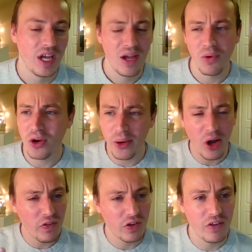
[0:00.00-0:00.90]
We're going
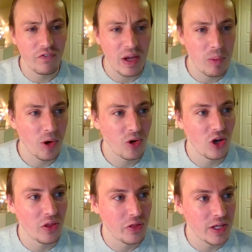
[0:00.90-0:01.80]
off on a
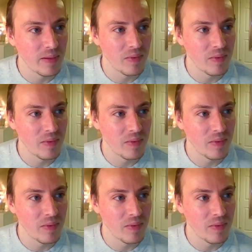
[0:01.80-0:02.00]
Vaporeon theme.